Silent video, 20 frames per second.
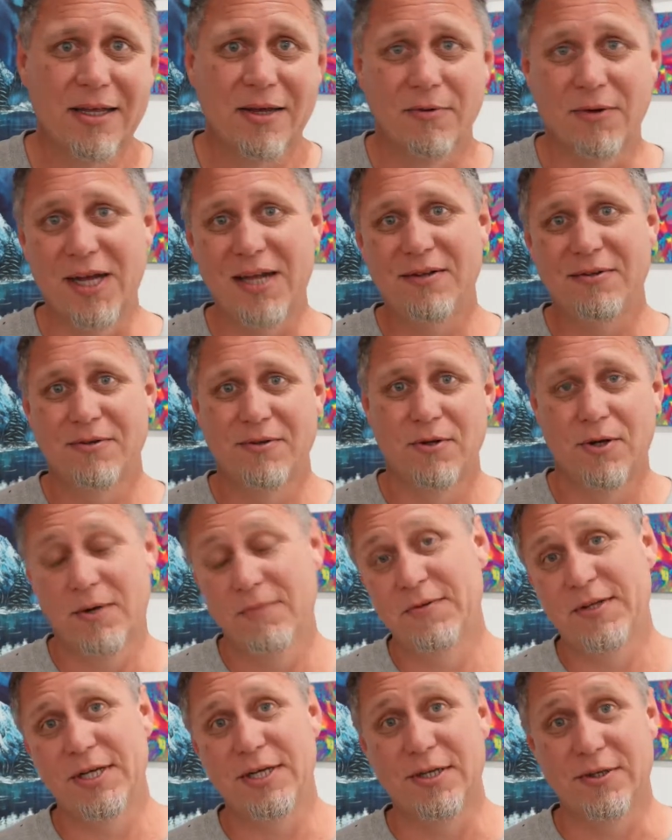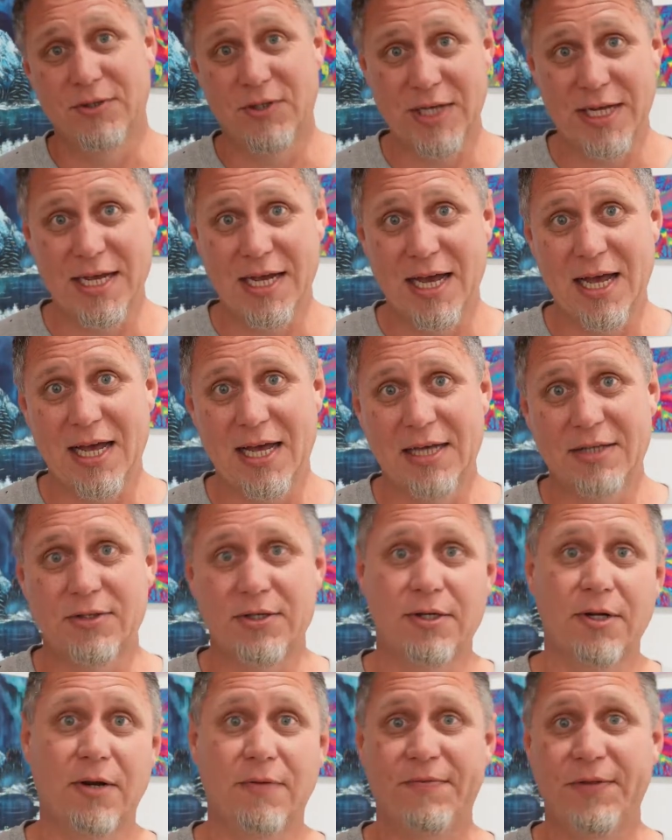Well, hopefully you see us,
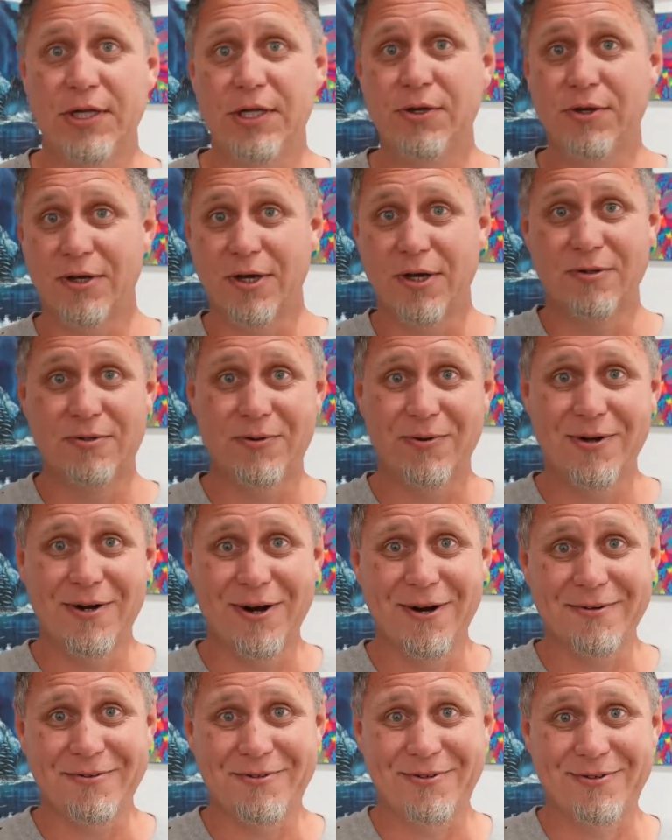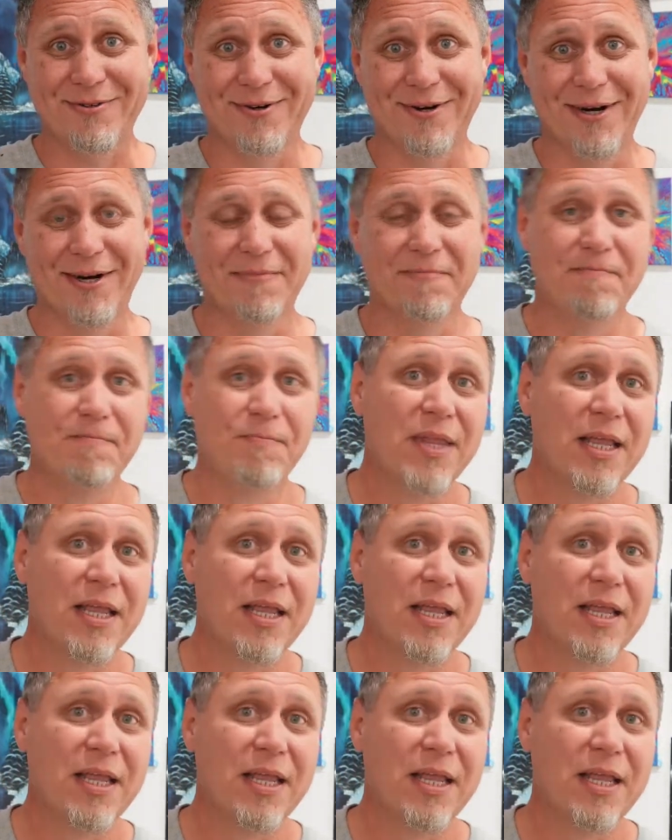and hopefully you go to an art store.